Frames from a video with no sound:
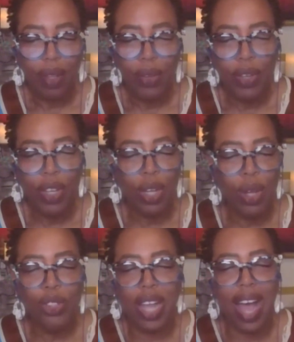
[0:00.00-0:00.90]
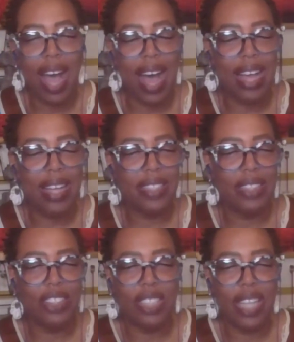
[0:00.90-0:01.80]
You can close your eyes
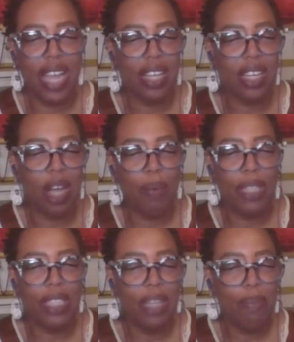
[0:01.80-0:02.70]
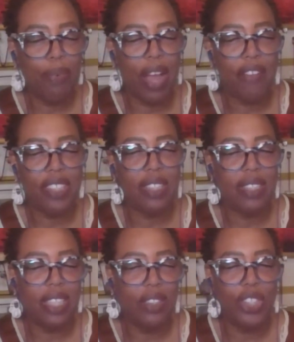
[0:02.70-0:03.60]
and just take a couple of deep breaths and
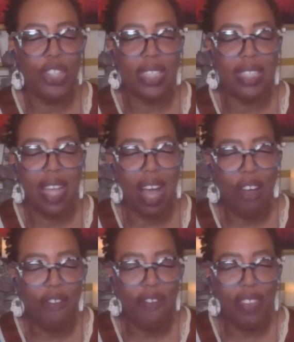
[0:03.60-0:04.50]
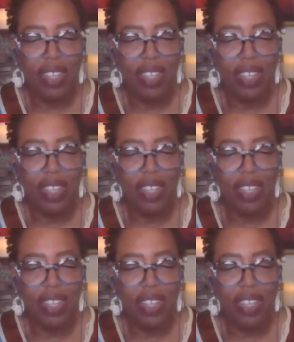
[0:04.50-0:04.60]
center yourself